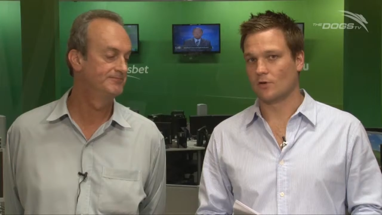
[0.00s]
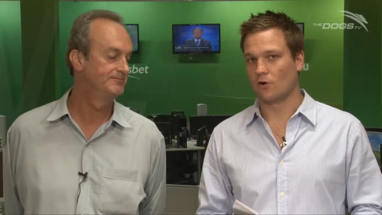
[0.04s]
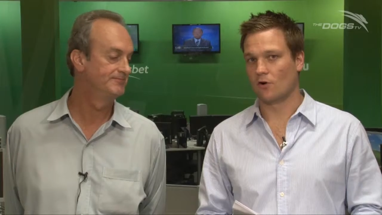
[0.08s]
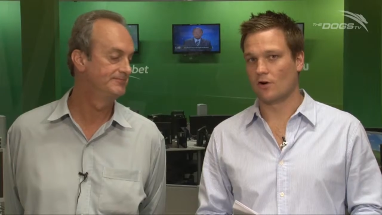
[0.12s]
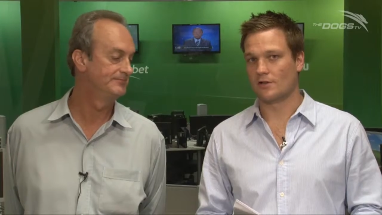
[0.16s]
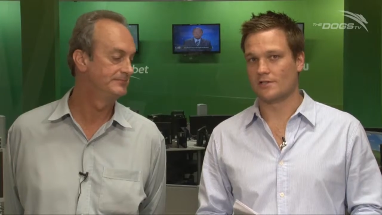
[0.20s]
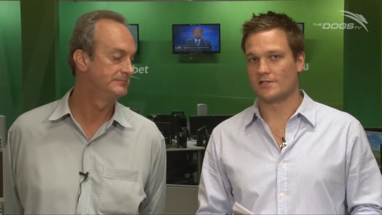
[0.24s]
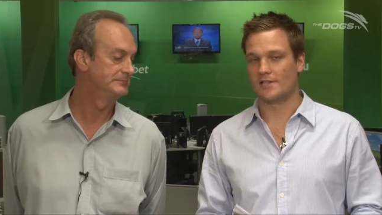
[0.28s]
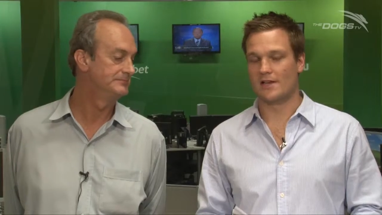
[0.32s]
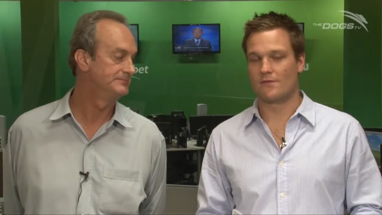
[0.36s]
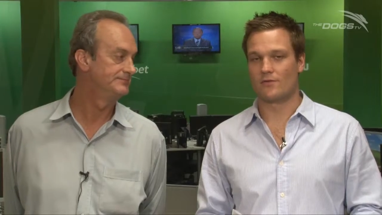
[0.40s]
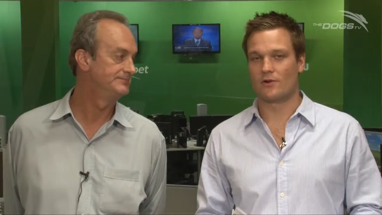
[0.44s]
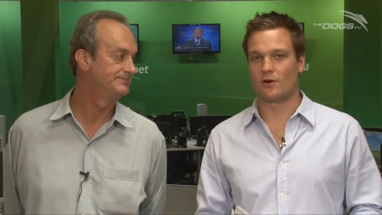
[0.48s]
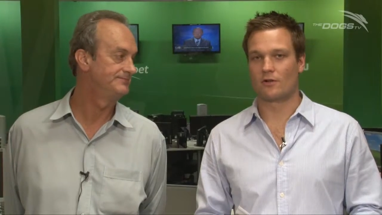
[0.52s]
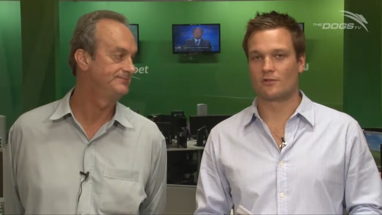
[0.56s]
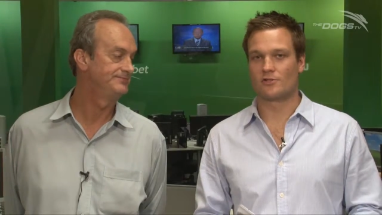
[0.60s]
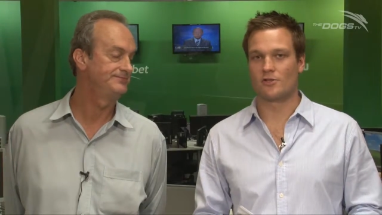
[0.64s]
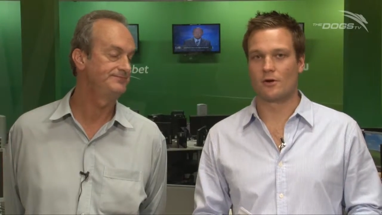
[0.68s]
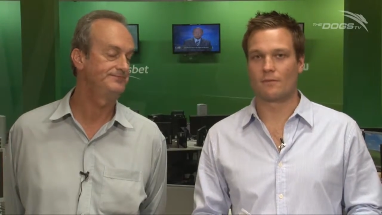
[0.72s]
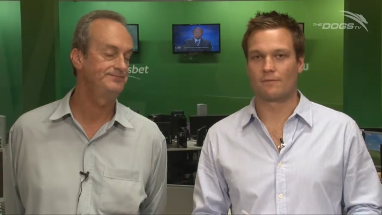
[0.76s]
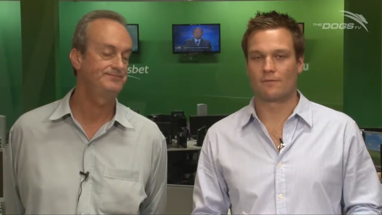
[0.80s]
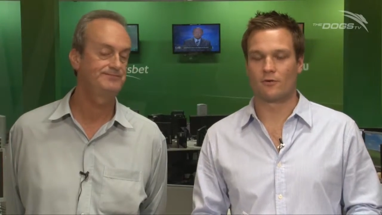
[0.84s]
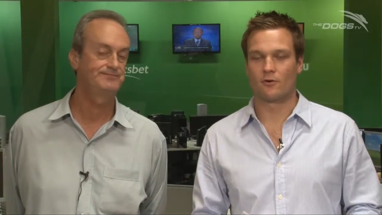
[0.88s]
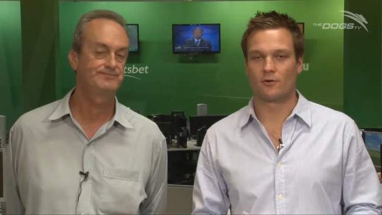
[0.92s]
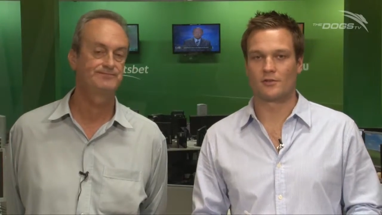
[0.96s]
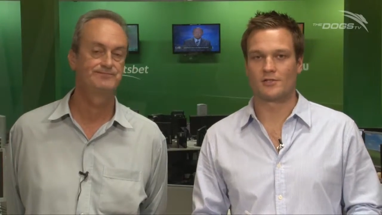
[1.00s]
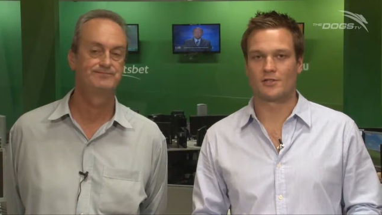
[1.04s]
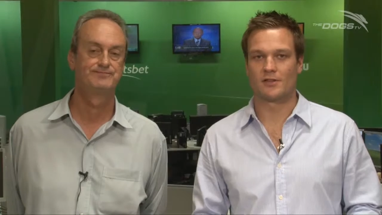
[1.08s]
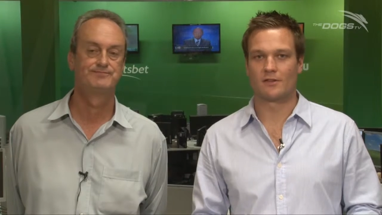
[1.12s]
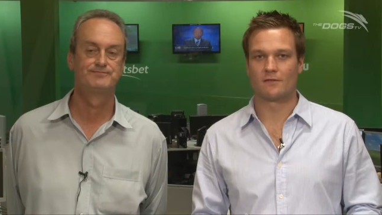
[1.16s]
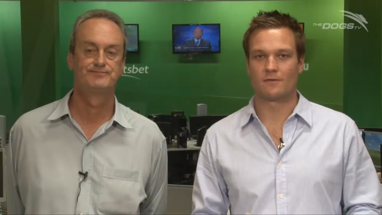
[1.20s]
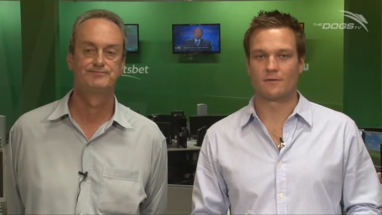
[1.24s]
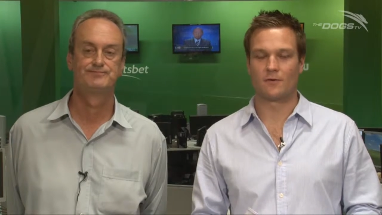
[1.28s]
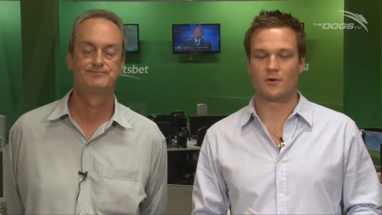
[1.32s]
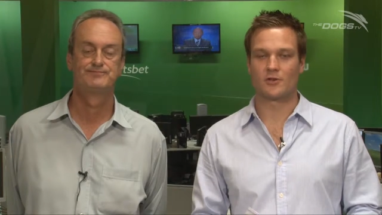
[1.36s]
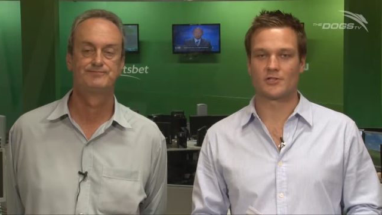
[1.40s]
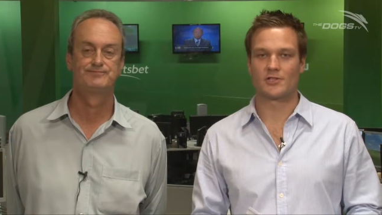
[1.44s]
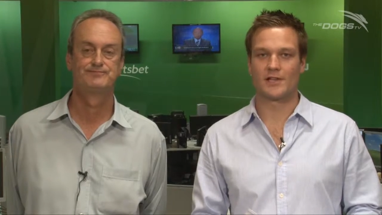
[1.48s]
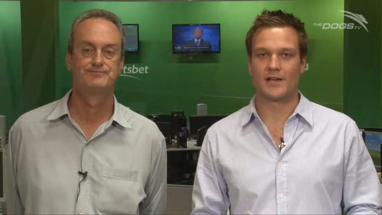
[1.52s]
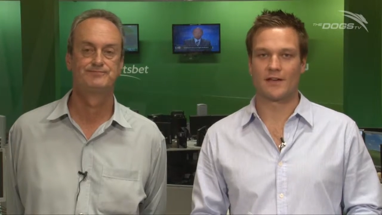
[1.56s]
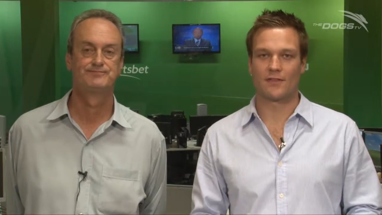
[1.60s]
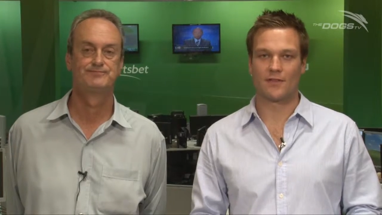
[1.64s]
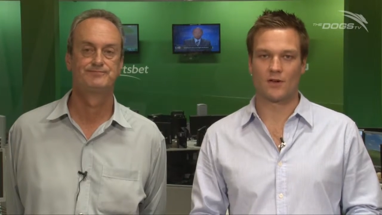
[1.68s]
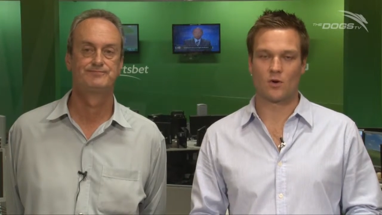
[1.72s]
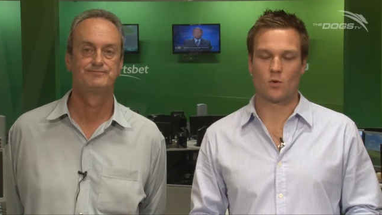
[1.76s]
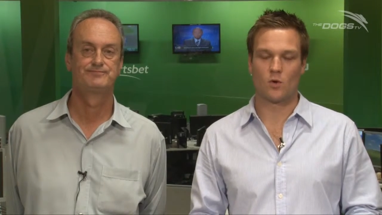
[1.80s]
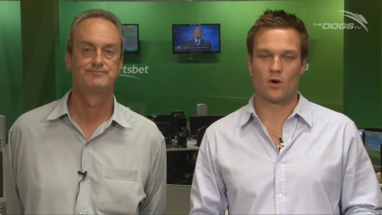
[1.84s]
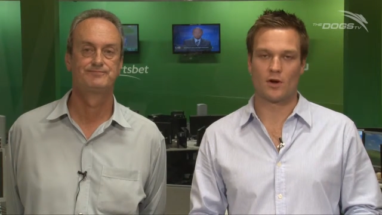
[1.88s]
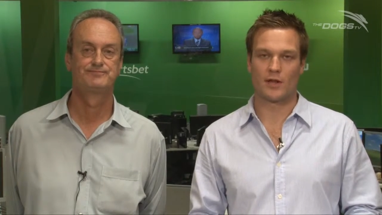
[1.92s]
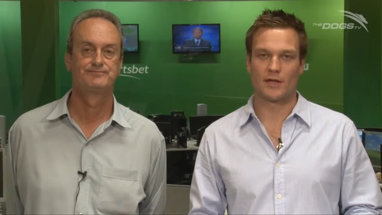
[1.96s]
Speaker 1: All right, 7 on top for us in the first leg
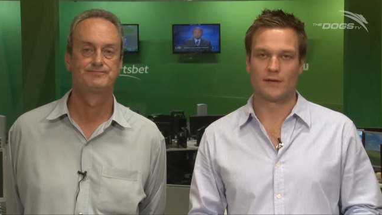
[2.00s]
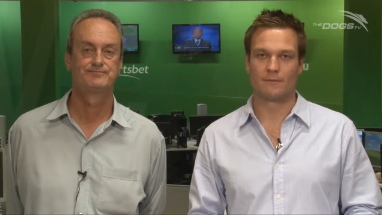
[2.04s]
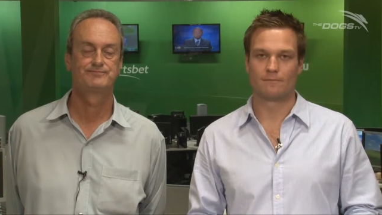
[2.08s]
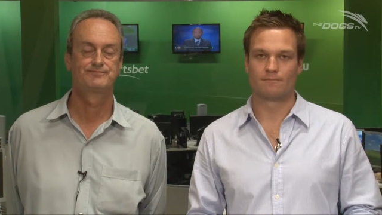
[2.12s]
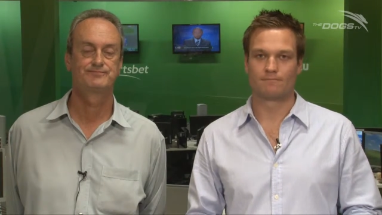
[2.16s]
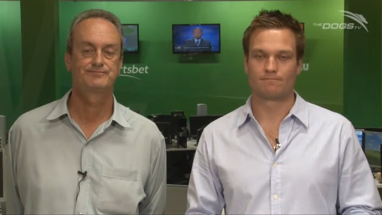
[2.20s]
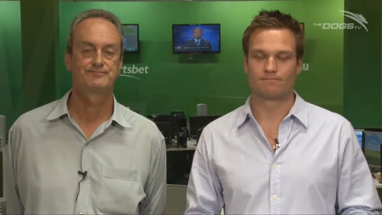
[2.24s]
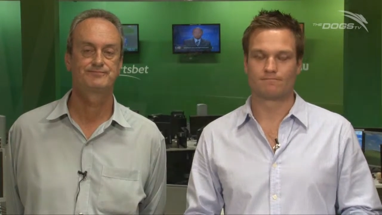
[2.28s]
of the quaddie.